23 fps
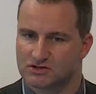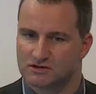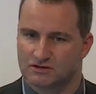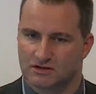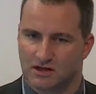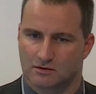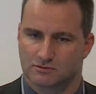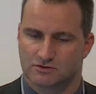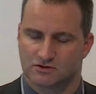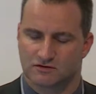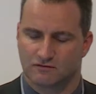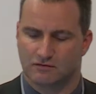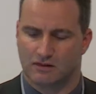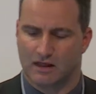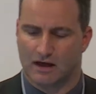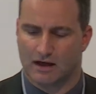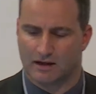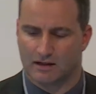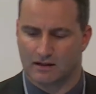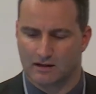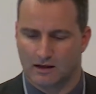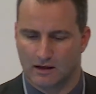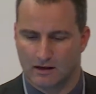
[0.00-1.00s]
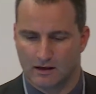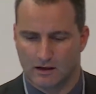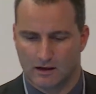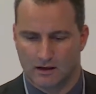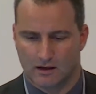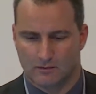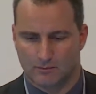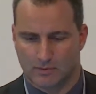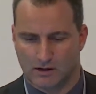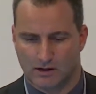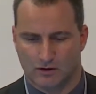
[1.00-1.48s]
in terms of line,
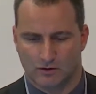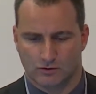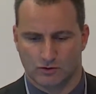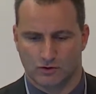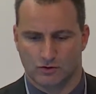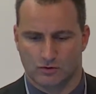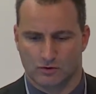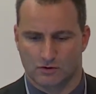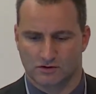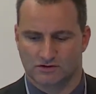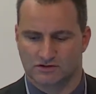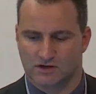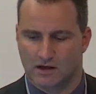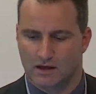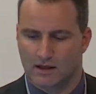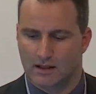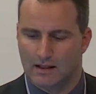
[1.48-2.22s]
billion euros.